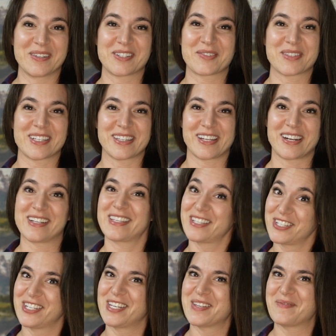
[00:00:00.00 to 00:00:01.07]
which was hilarious,
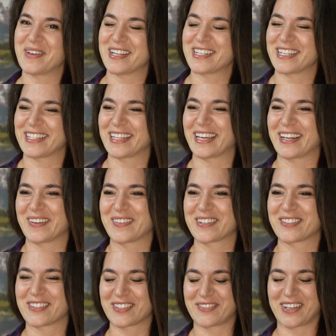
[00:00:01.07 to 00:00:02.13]
and she did mention it later,
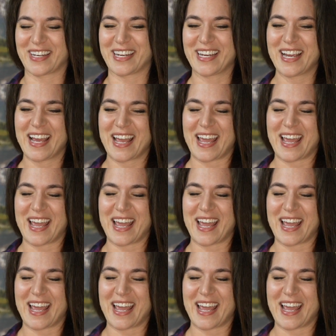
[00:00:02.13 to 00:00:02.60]
which was funny.